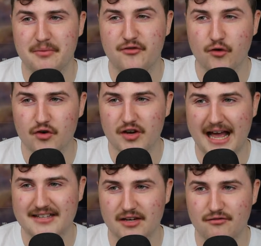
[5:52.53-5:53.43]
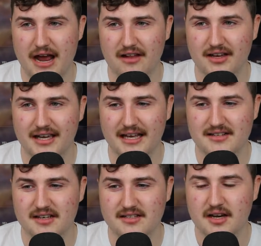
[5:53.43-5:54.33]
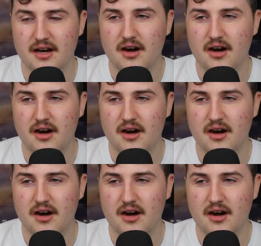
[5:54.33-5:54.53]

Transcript: before getting relegated.